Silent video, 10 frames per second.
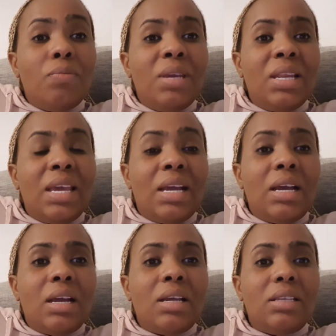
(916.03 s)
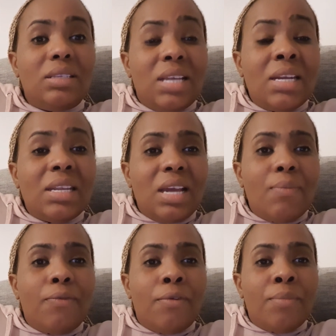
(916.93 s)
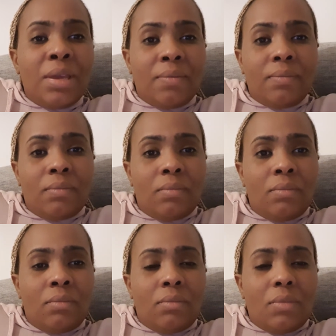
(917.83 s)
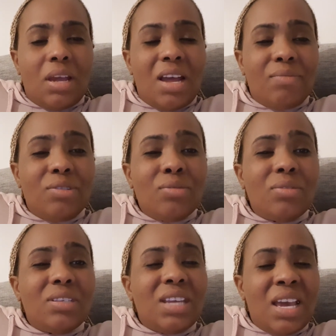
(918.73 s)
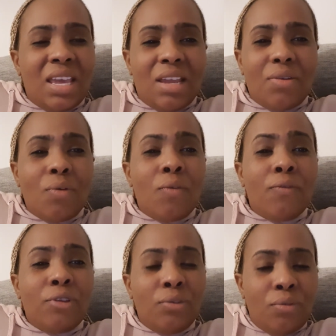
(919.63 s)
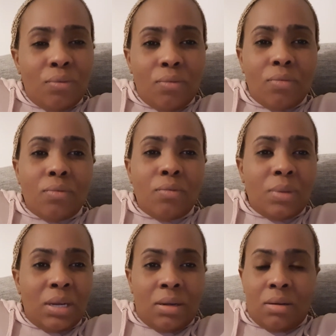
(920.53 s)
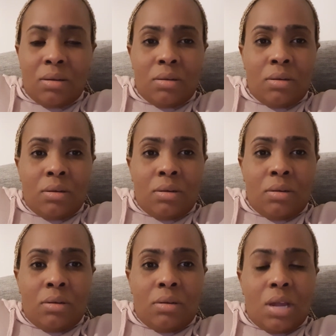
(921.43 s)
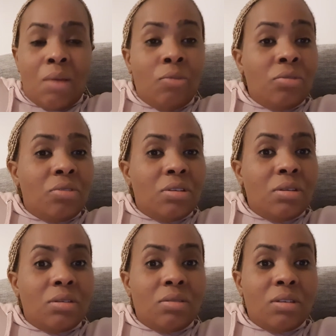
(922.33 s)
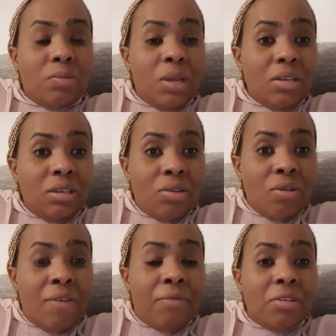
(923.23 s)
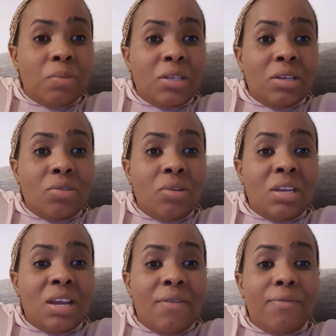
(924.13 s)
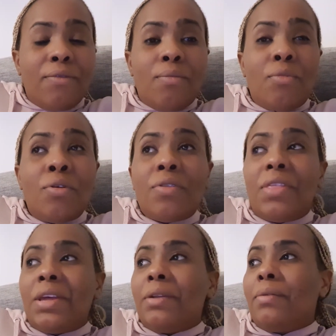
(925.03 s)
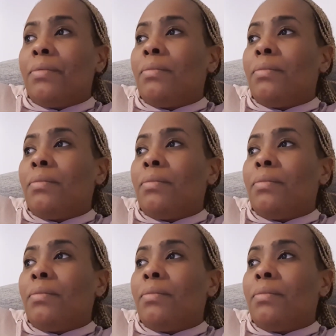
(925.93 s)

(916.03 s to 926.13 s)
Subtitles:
like standing up for me. I'm so tired of you, woman. I'm not disrespecting you. I've respected you enough for more than